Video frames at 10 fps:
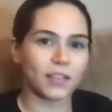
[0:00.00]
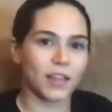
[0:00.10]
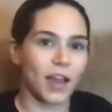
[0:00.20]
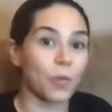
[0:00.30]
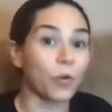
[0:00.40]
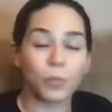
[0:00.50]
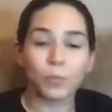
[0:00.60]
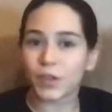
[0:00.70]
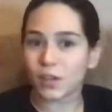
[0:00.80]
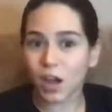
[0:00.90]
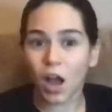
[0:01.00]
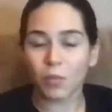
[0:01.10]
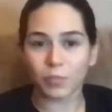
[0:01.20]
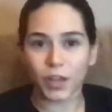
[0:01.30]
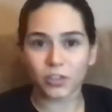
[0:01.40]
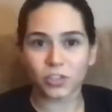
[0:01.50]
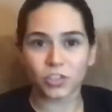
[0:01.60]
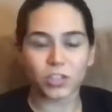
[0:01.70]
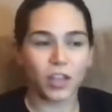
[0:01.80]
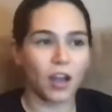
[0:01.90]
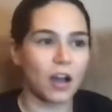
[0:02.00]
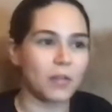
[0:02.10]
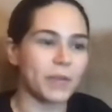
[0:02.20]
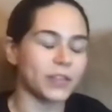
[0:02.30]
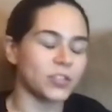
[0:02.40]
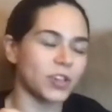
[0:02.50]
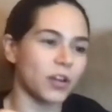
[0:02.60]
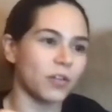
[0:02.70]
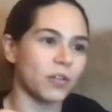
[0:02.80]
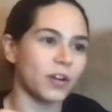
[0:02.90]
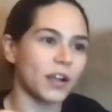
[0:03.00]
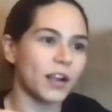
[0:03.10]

that weren't being accomplished um, and so